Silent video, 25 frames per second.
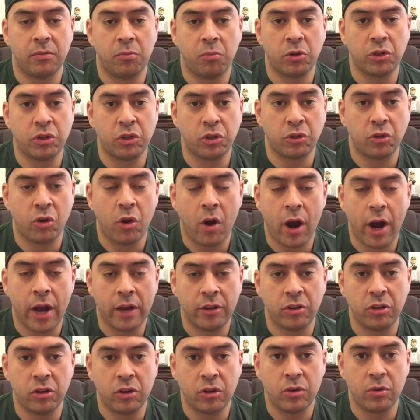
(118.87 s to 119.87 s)
what you're
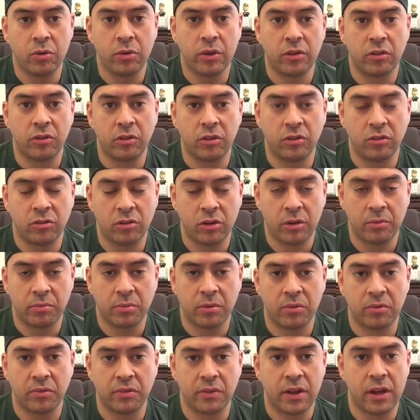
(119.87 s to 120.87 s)
trying to do is in
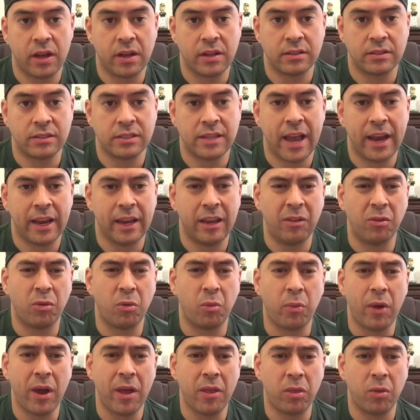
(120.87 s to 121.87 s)
terms of stacking.
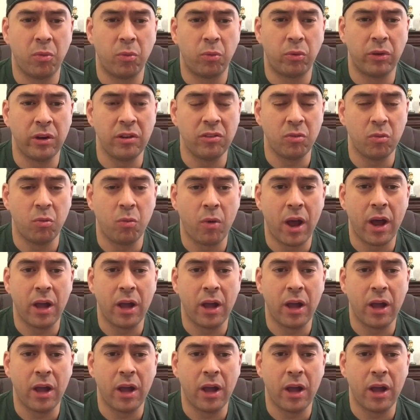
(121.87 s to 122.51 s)
The reason